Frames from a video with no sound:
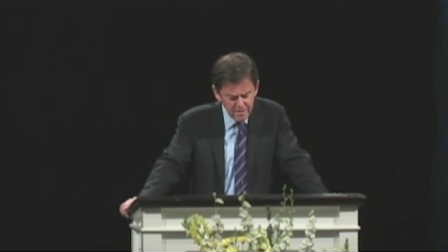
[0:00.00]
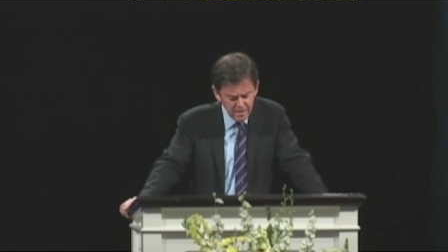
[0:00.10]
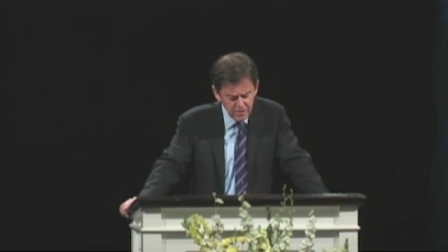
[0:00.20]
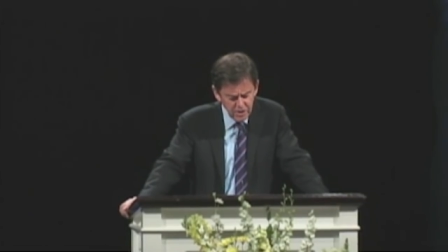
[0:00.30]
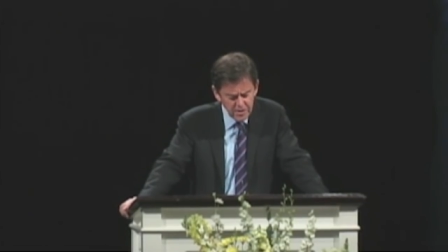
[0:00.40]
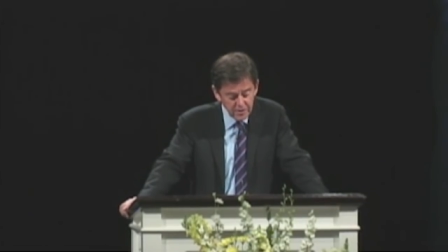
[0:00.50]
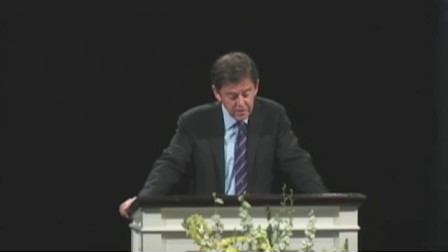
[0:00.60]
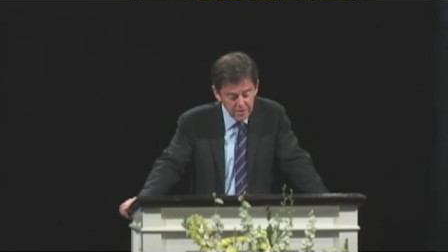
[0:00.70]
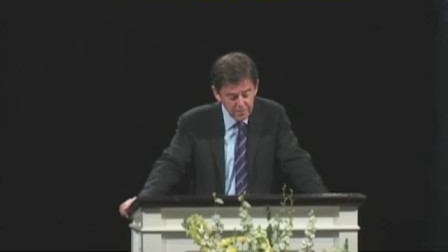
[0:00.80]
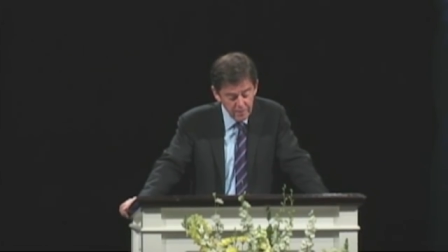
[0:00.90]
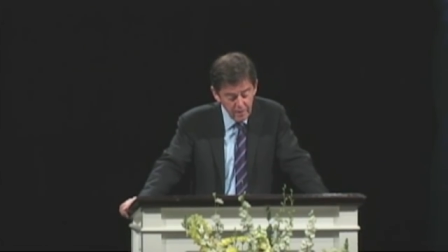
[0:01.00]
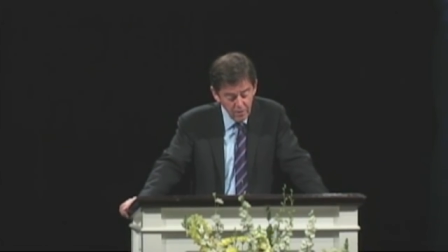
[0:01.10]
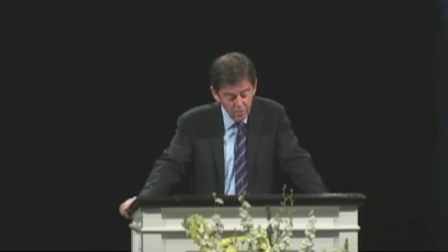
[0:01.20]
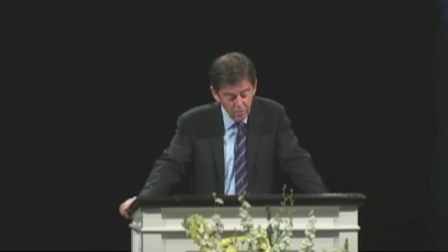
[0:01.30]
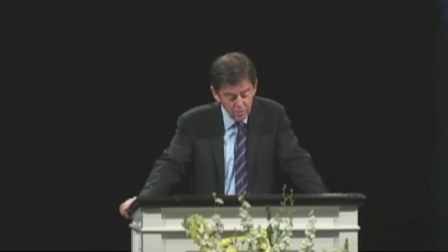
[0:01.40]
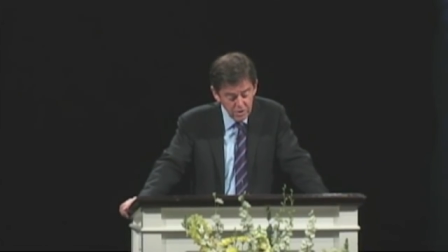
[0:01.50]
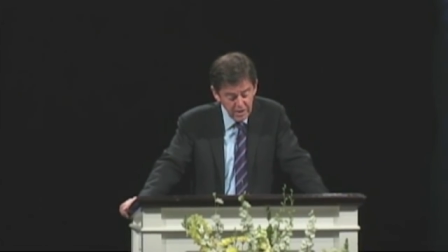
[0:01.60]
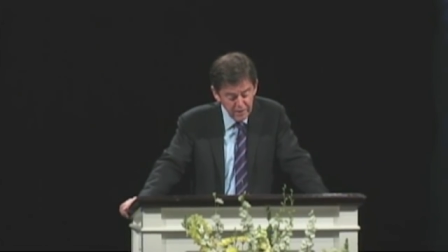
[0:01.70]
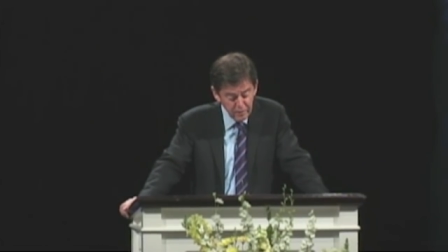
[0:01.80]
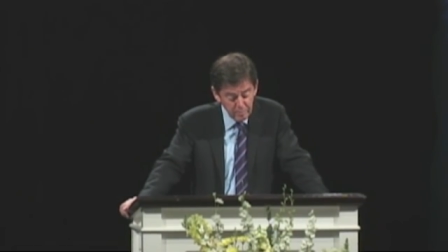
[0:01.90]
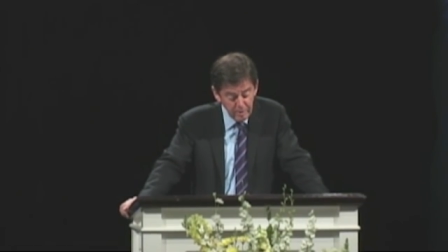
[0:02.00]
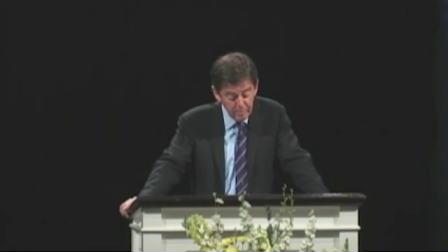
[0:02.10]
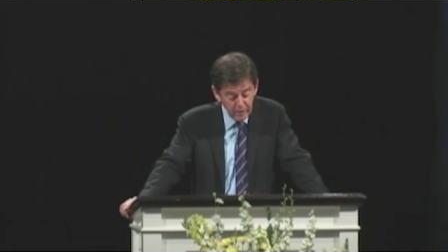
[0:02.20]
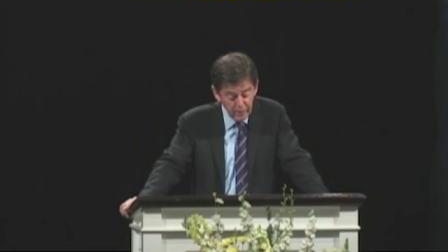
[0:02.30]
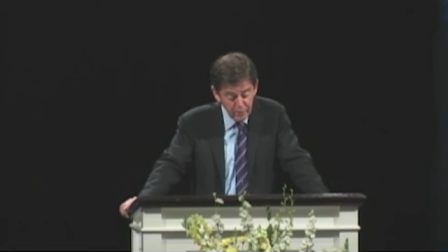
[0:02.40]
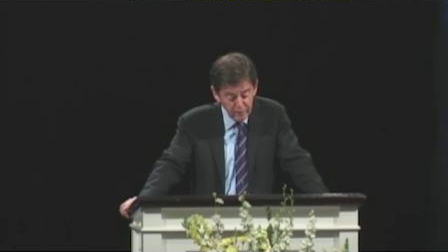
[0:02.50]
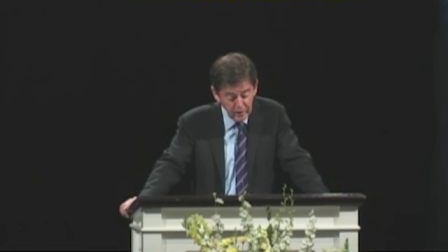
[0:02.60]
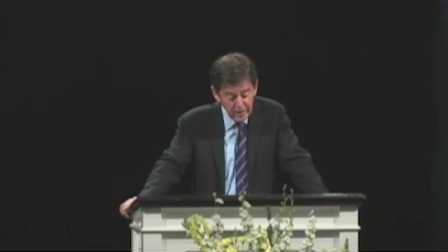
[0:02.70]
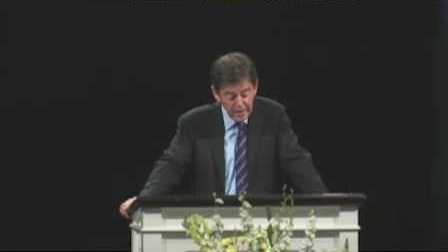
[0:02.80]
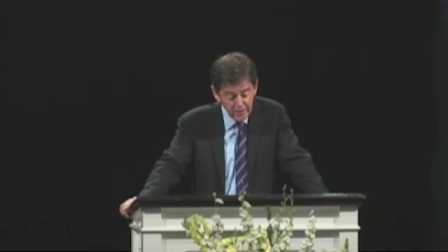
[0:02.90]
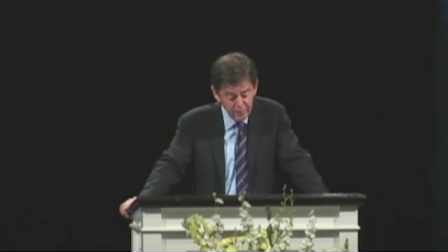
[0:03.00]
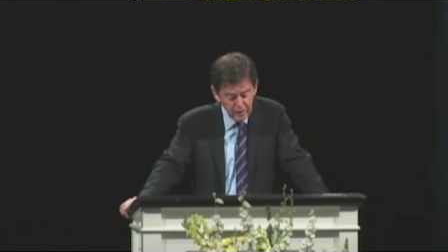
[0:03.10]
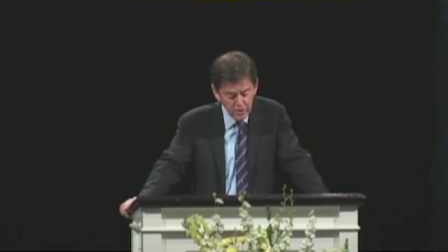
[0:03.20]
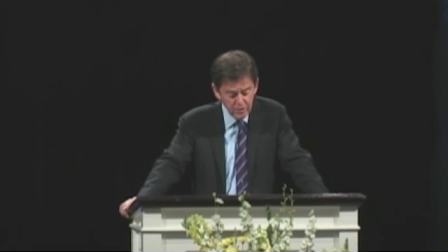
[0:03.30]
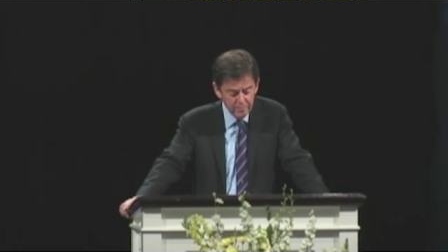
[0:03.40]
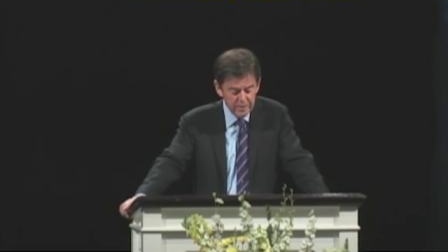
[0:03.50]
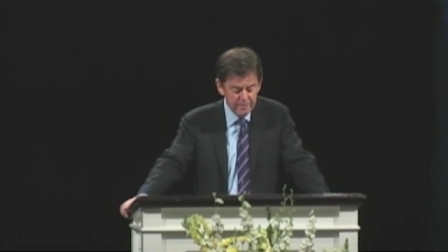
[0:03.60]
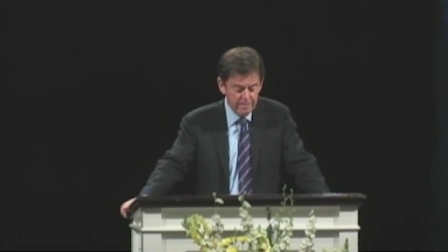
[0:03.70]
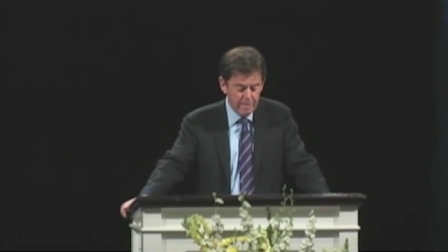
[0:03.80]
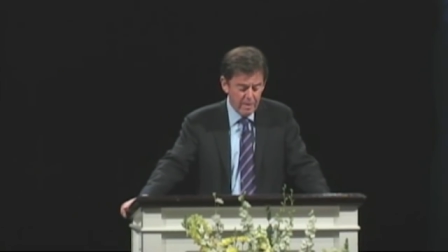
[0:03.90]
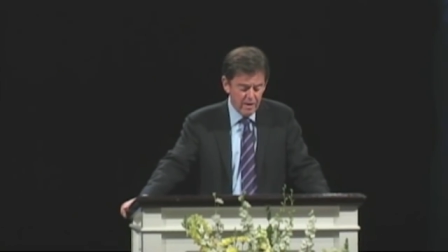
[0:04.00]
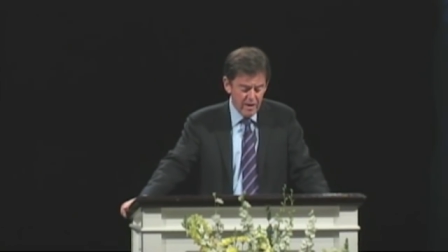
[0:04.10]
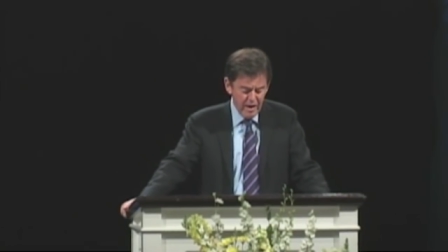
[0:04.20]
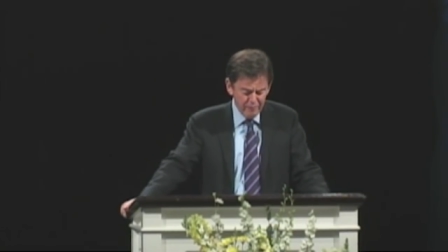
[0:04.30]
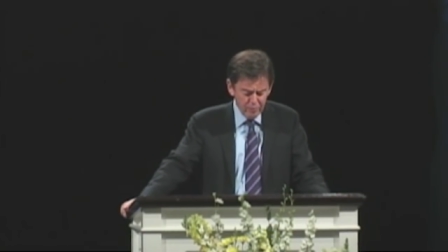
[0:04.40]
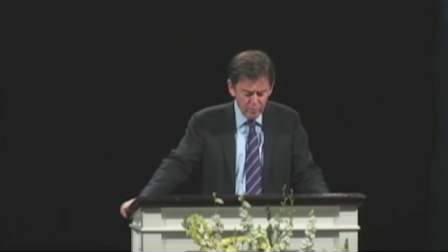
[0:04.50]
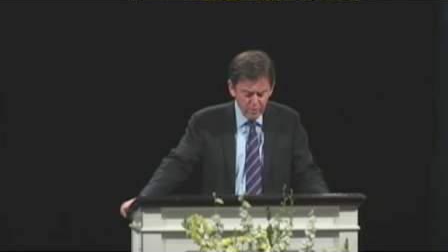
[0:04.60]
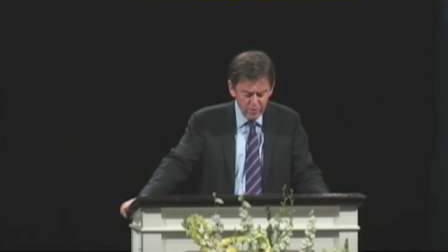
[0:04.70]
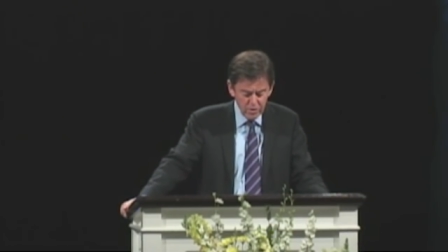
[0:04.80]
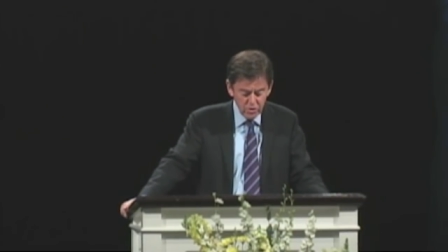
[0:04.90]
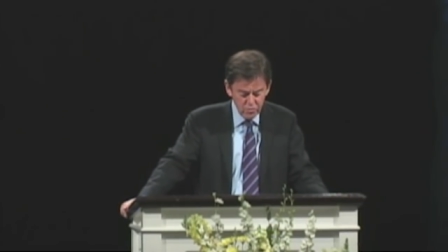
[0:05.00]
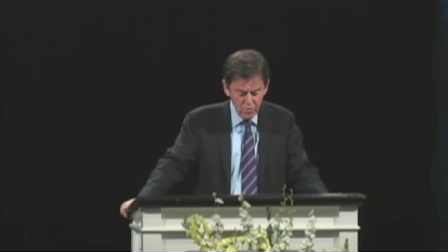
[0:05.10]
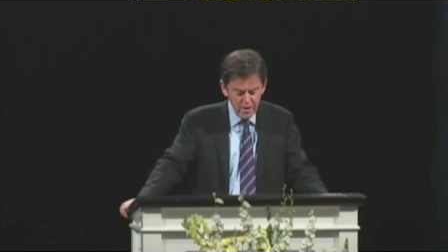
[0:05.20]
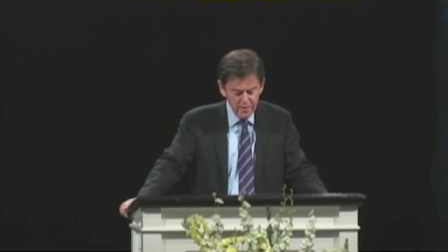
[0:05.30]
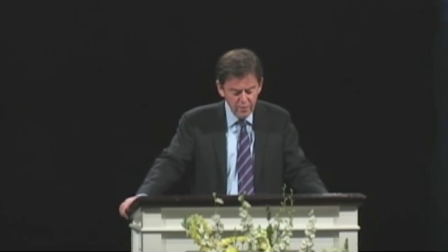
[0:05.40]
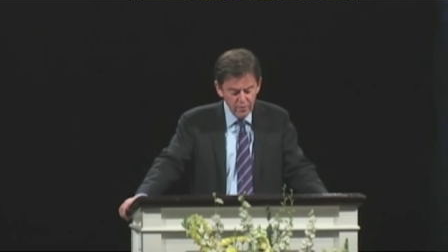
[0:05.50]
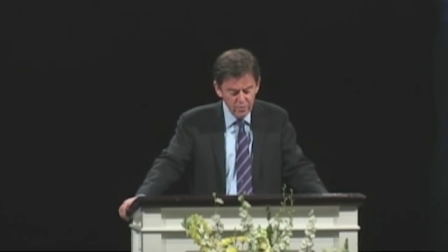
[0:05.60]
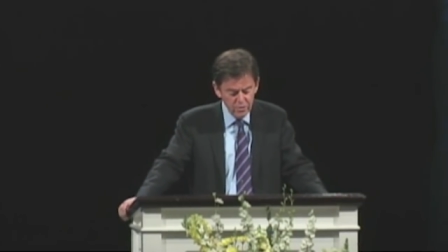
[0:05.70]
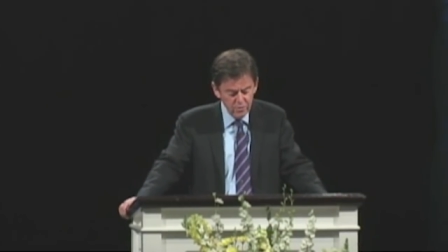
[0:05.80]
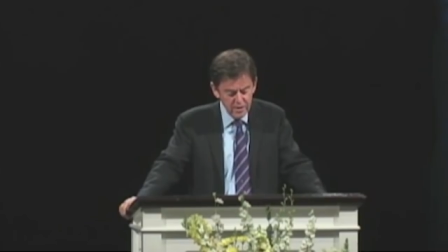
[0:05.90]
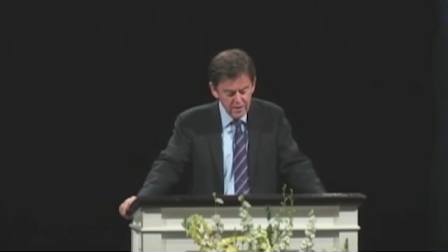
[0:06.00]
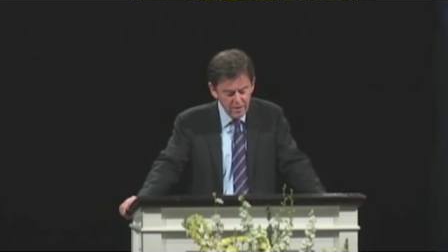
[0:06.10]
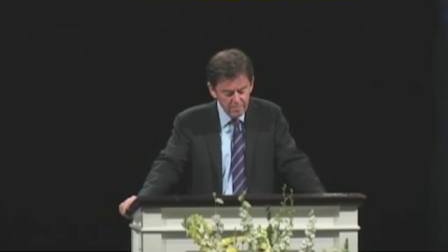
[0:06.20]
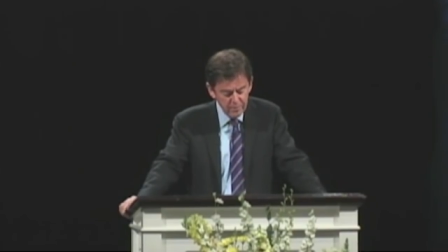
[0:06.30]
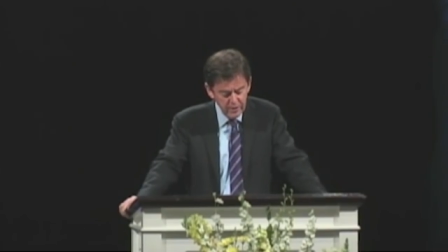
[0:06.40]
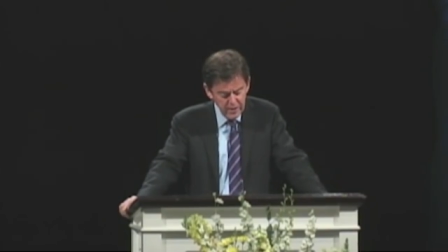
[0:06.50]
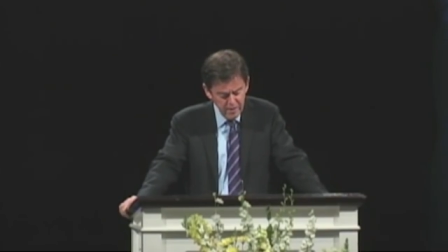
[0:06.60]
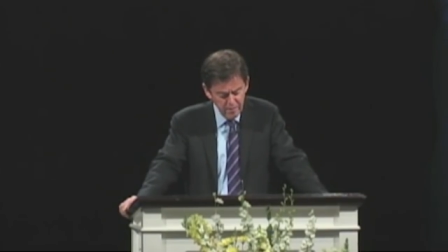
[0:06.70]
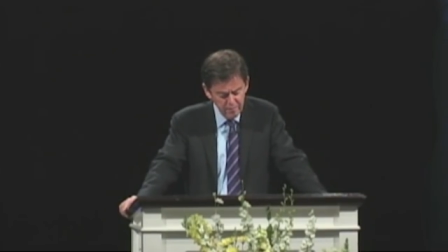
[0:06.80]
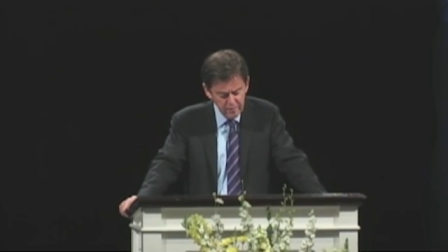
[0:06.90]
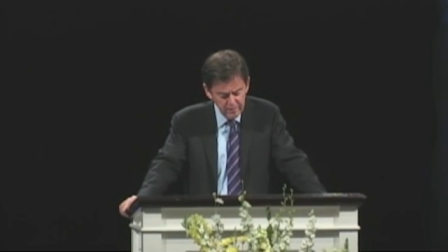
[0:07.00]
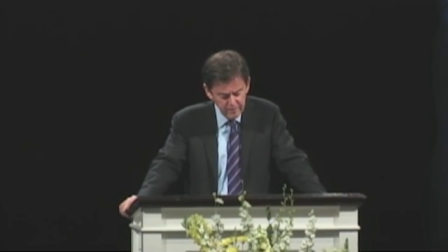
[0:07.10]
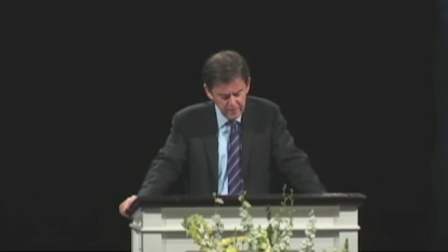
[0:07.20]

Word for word: that Jesus, who saved a people out of the land of Egypt, afterward destroyed those who did not believe.